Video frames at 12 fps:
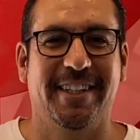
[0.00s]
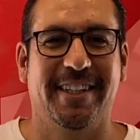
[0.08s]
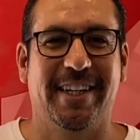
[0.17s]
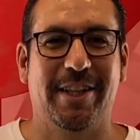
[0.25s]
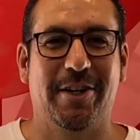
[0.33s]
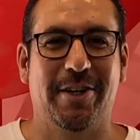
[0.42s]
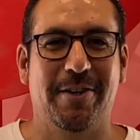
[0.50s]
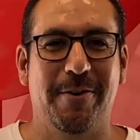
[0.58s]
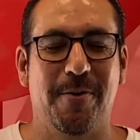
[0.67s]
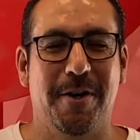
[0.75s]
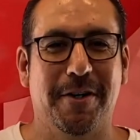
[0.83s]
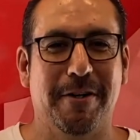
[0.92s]
Hello and
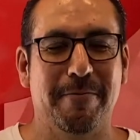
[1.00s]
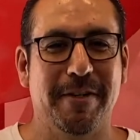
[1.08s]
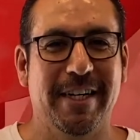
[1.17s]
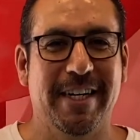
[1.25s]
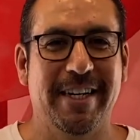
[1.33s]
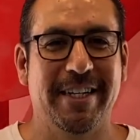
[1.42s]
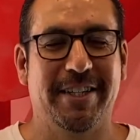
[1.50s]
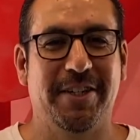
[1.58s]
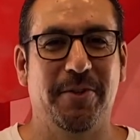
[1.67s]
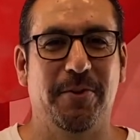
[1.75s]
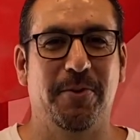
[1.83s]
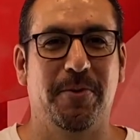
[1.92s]
welcome again
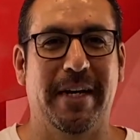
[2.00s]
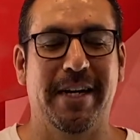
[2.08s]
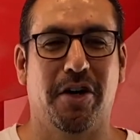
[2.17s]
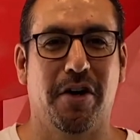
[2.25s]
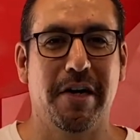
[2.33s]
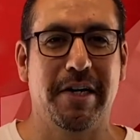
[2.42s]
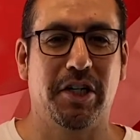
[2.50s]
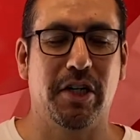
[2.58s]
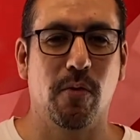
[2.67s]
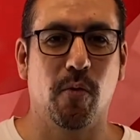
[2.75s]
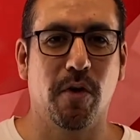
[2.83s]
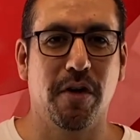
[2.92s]
to
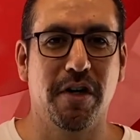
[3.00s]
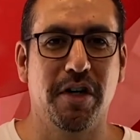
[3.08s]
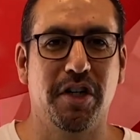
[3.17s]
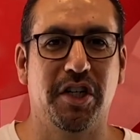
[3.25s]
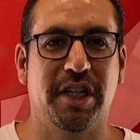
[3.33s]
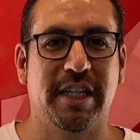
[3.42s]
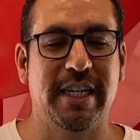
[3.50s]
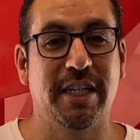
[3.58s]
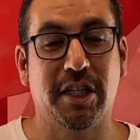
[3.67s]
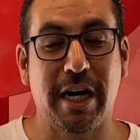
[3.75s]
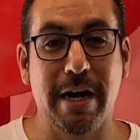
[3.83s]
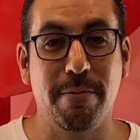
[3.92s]
Encouraging Words. This
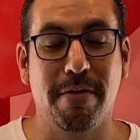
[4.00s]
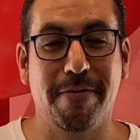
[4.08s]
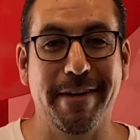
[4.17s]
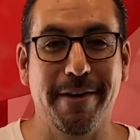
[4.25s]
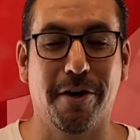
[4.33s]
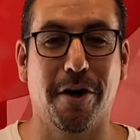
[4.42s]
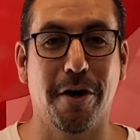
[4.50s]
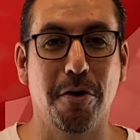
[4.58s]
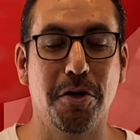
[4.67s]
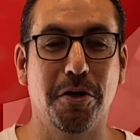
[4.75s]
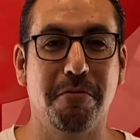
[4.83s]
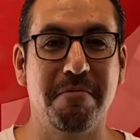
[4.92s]
time of
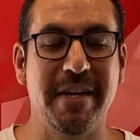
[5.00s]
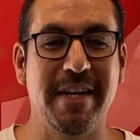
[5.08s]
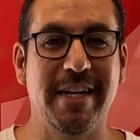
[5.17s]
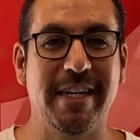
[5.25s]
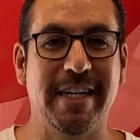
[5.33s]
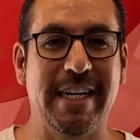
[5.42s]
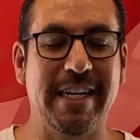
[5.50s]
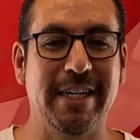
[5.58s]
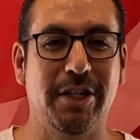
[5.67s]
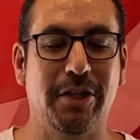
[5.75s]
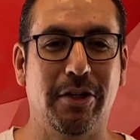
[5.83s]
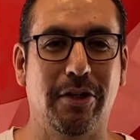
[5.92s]
encouragement, it
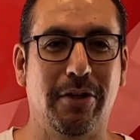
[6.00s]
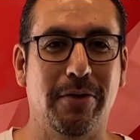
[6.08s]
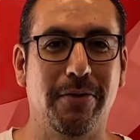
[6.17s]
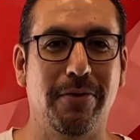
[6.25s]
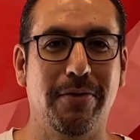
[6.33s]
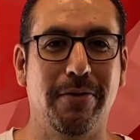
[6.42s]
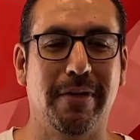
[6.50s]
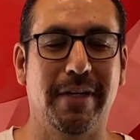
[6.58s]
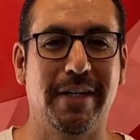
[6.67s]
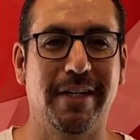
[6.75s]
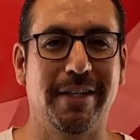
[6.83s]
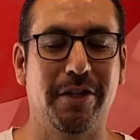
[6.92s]
is through
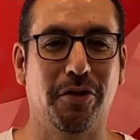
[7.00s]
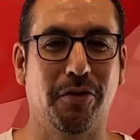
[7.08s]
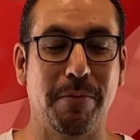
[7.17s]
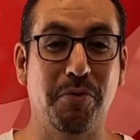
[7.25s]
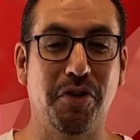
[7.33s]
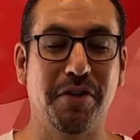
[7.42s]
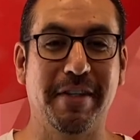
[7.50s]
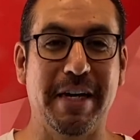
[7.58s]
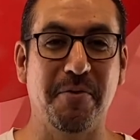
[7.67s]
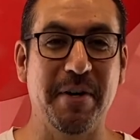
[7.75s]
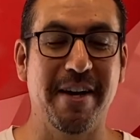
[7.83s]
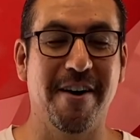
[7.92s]
the scriptures that
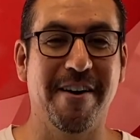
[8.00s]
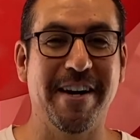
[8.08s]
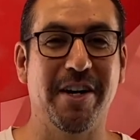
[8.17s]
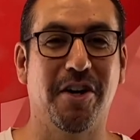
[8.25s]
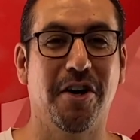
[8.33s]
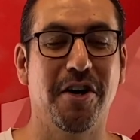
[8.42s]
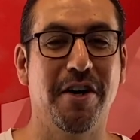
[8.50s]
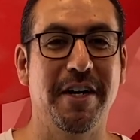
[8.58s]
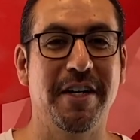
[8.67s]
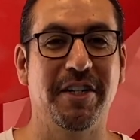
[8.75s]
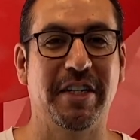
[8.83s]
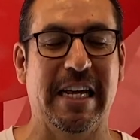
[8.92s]
we are
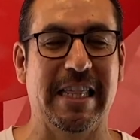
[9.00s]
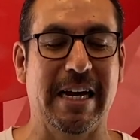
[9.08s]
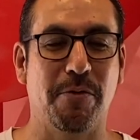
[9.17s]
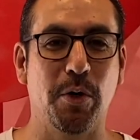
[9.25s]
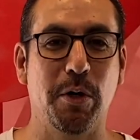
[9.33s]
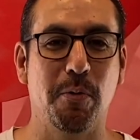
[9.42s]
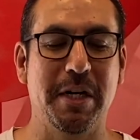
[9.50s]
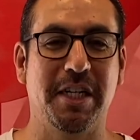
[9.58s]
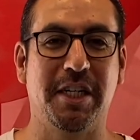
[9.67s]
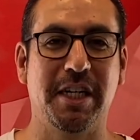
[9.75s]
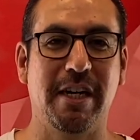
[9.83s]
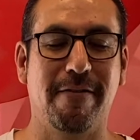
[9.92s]
encouraged, that we
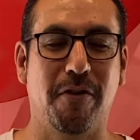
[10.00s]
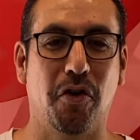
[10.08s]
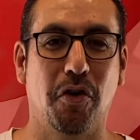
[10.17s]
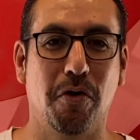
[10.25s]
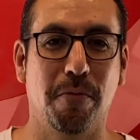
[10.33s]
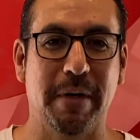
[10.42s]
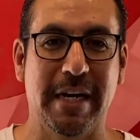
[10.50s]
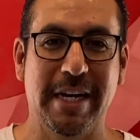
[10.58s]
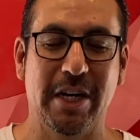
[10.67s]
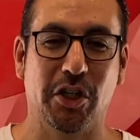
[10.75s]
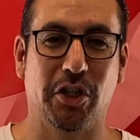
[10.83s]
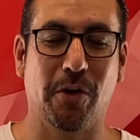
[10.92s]
receive hope.
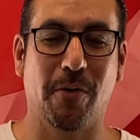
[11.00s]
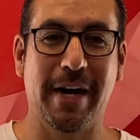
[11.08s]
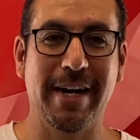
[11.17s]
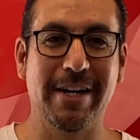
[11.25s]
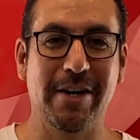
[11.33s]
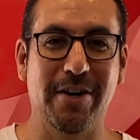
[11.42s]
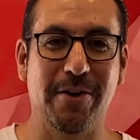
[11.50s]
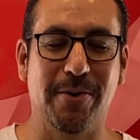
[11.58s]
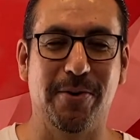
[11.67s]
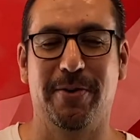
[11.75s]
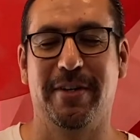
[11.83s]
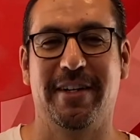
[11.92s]
So I
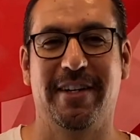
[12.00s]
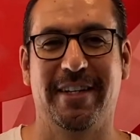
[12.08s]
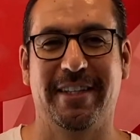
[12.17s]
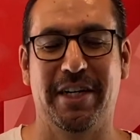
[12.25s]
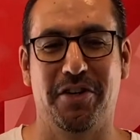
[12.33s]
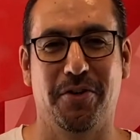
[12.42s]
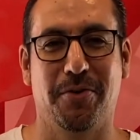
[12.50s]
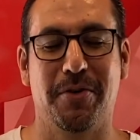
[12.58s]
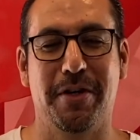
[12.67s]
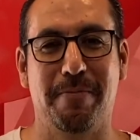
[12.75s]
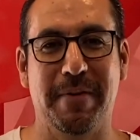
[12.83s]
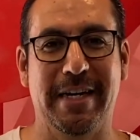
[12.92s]
know that you're going
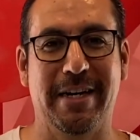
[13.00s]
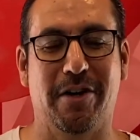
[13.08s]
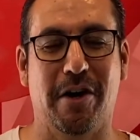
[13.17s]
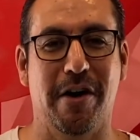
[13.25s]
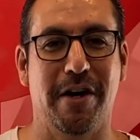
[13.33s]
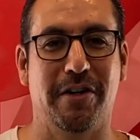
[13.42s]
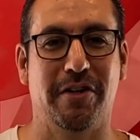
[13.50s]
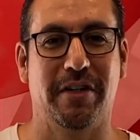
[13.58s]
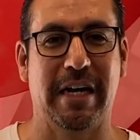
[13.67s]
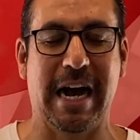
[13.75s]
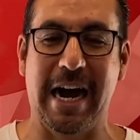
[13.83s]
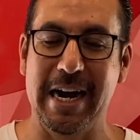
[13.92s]
to be encouraged.
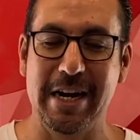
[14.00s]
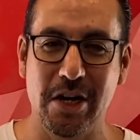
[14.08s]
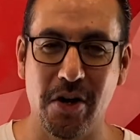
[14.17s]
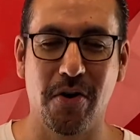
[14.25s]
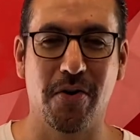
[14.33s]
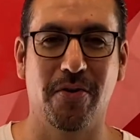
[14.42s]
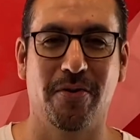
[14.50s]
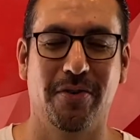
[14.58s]
I know